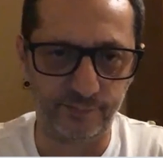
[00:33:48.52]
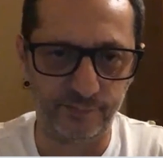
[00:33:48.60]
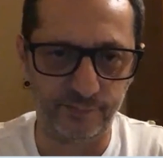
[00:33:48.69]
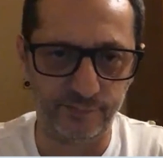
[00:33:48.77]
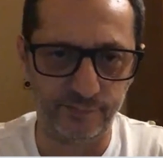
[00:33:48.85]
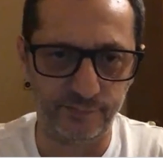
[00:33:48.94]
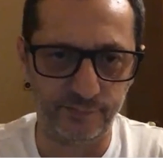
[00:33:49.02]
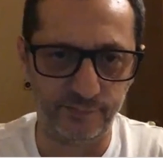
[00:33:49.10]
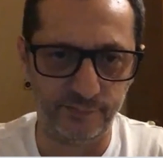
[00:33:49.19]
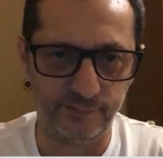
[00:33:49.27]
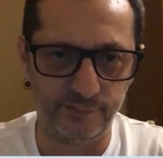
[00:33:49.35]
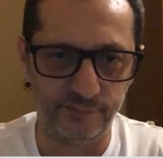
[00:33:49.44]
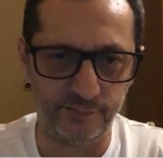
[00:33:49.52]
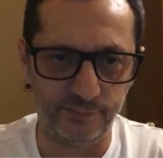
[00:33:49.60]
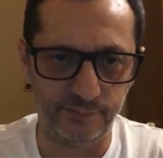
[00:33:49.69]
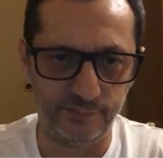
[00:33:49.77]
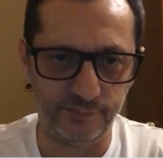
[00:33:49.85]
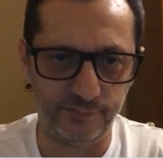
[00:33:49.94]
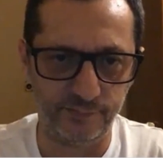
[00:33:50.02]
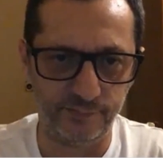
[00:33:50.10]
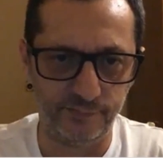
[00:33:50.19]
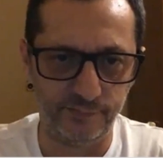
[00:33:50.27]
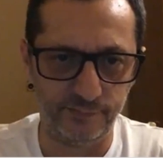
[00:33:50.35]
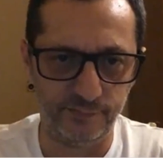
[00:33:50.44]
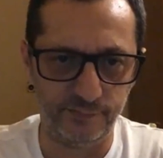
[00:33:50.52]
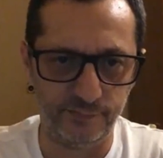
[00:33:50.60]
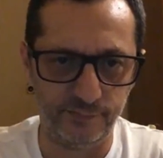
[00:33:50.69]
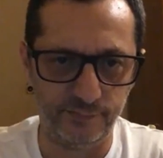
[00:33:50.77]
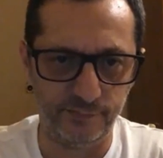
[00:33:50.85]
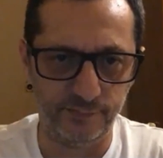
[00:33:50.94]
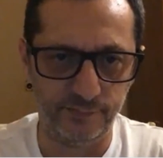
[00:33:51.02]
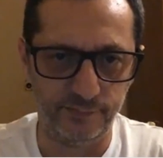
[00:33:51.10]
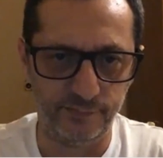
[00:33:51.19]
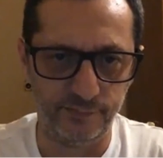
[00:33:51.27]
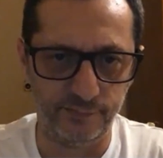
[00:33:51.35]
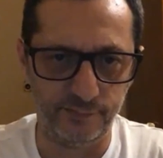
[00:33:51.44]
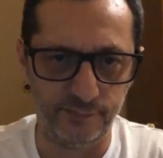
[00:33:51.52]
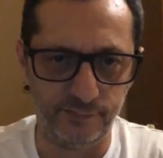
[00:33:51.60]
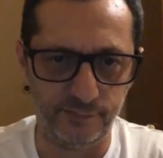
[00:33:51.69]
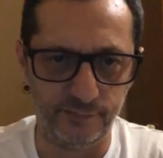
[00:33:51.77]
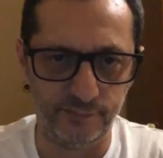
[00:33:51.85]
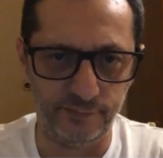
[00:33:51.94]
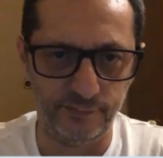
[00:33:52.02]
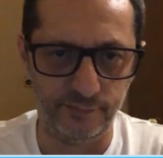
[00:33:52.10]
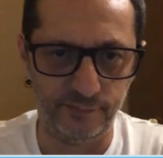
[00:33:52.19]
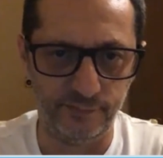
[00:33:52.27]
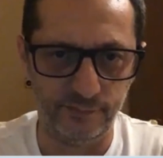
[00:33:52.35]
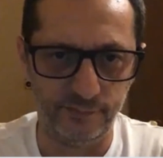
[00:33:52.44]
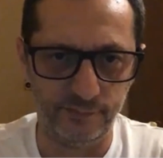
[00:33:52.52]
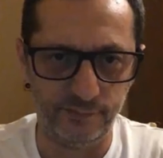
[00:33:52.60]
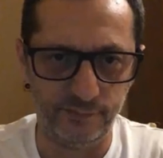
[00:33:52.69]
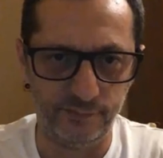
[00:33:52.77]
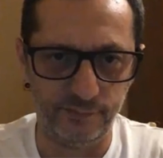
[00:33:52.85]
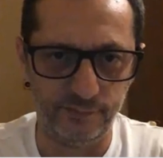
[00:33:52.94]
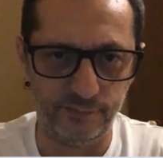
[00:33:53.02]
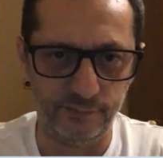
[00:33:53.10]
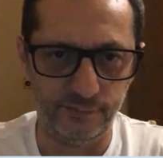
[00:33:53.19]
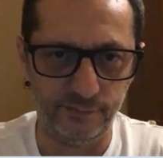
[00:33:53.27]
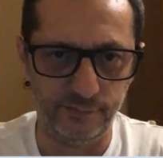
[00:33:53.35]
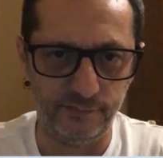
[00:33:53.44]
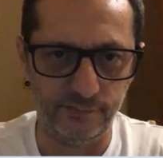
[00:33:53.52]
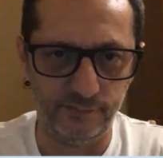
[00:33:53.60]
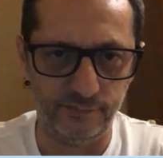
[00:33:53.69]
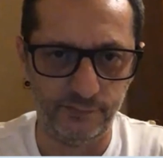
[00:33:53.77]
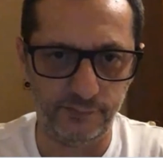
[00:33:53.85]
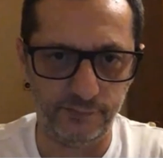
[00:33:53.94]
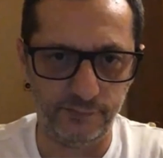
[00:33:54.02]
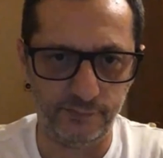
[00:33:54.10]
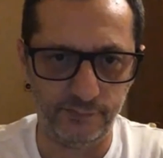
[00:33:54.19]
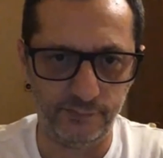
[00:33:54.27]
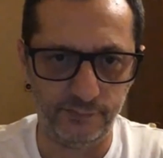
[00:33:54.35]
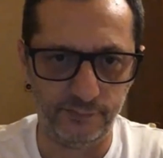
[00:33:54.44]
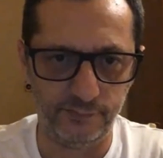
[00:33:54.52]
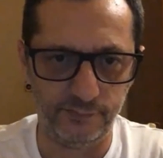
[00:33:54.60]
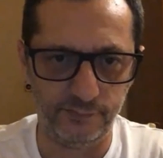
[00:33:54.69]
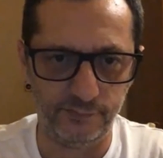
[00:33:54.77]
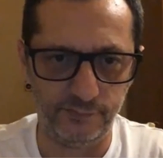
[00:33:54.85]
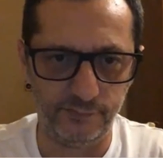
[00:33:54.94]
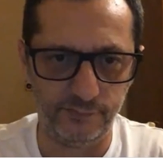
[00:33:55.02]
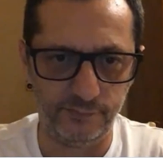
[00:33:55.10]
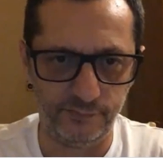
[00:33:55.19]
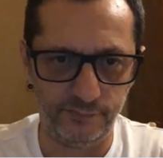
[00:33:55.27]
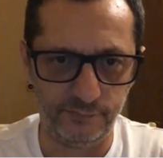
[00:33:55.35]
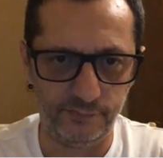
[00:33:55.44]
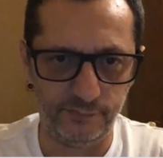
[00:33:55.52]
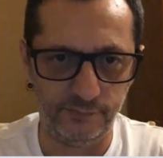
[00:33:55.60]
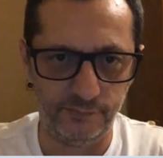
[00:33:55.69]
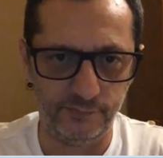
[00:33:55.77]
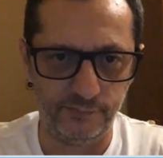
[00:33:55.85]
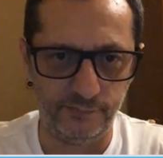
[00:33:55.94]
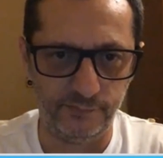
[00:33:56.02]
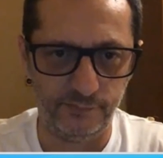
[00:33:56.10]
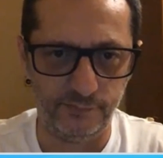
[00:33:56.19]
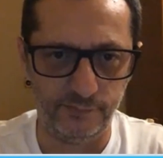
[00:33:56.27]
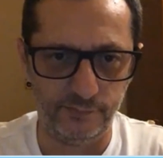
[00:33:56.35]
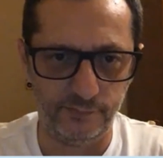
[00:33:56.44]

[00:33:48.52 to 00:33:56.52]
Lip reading: (not speaking)